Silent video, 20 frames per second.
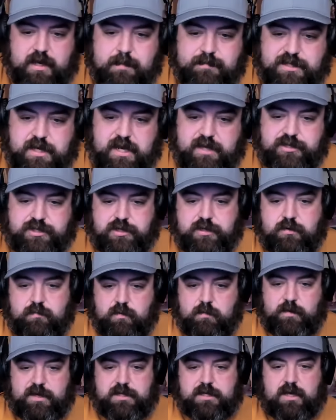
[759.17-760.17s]
When it comes to H2,
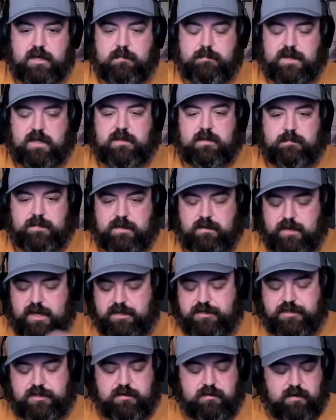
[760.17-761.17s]
when we talk about the bill
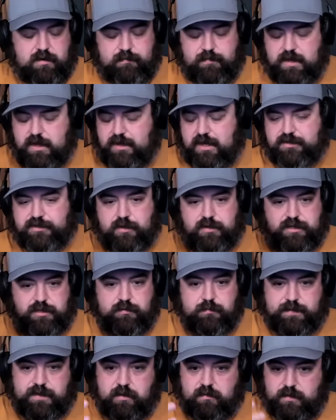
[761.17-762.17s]

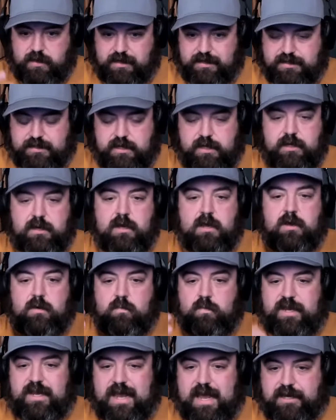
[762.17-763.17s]
HR2 bill, you can see
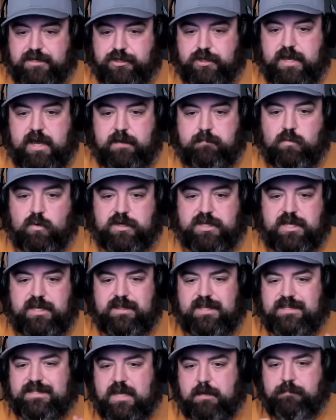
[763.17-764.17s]
when it actually had more
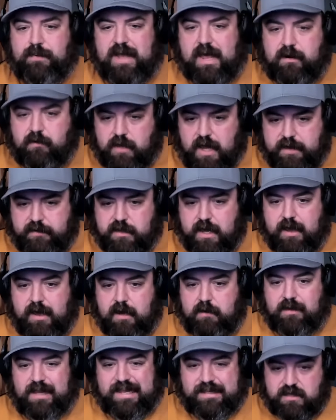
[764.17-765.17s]
teeth. He's like, but I don't like that.
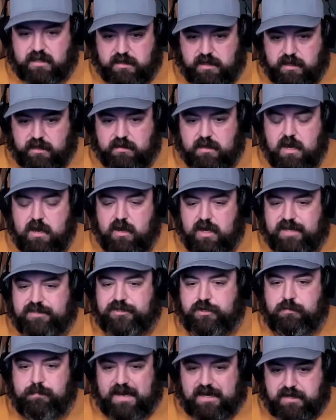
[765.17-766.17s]
I don't like the teeth. It's
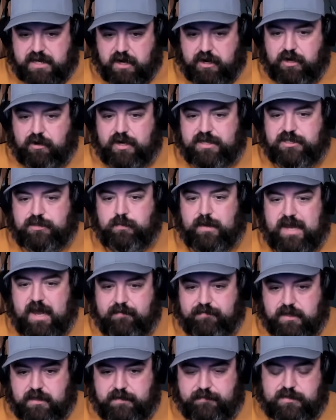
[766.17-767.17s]
a humanitarian crisis. We
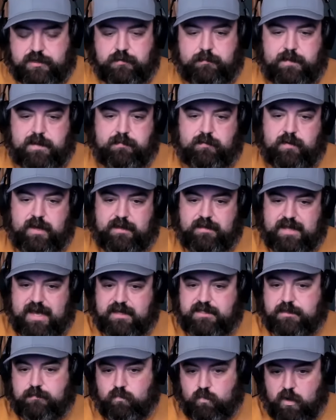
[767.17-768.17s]
have to leave certain people in.
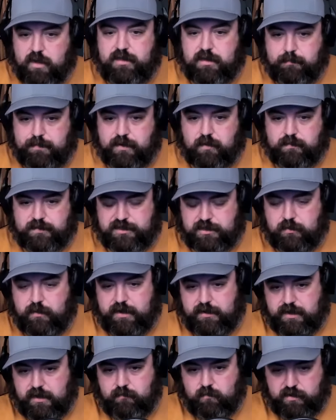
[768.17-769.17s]
That's what the bill was
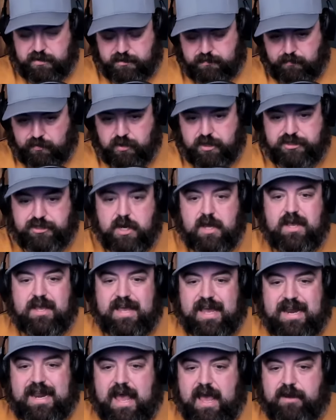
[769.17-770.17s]
doing that was pushed.
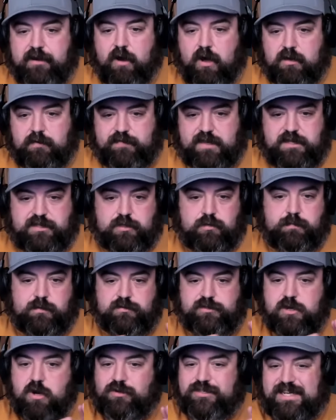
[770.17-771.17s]
It had all of these
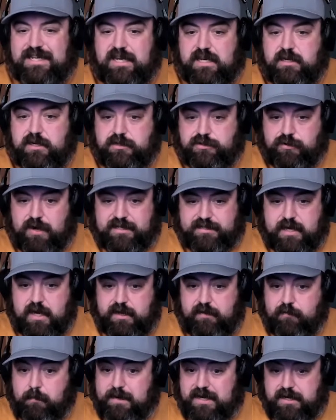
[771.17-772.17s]
loopholes. Notice he didn't address
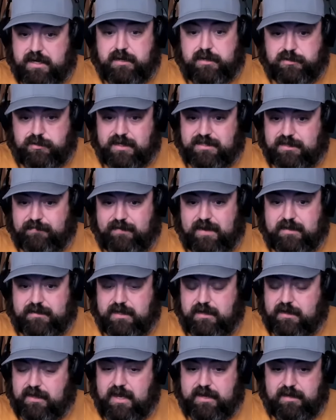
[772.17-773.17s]
any of them. He didn't address the fact
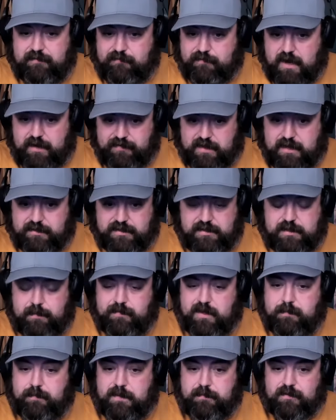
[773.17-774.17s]
that it let in 5,000
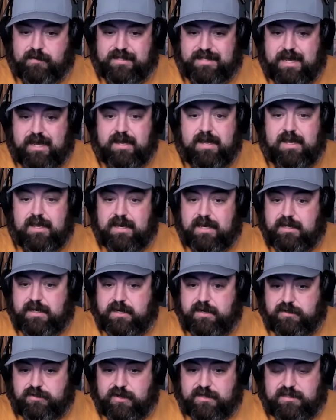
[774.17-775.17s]
something people a day. He
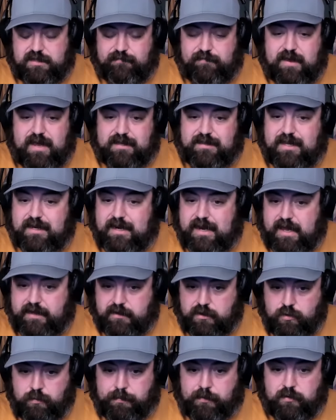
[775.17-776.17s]
didn't address the fact that it
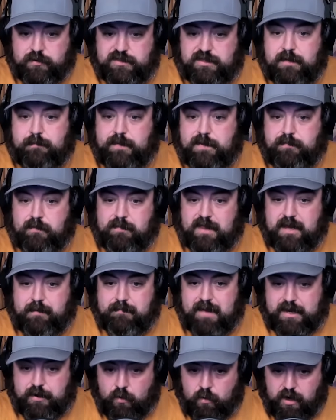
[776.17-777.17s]
had loopholes that people like
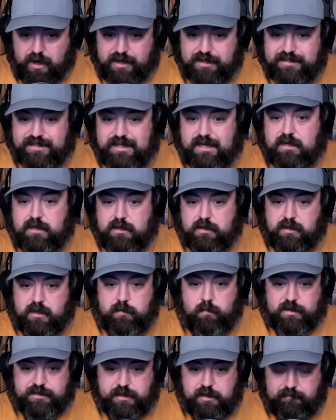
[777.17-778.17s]
Mayorkas that
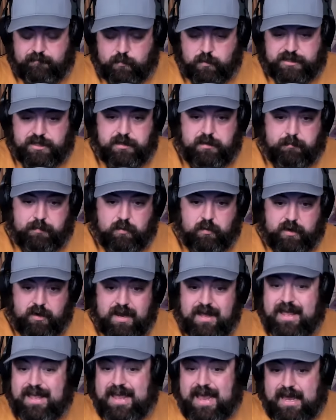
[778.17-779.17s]
clearly wasn't enforcing the
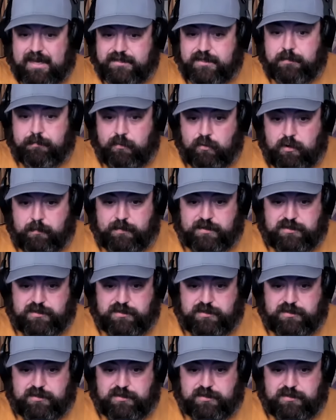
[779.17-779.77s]
border. As the Border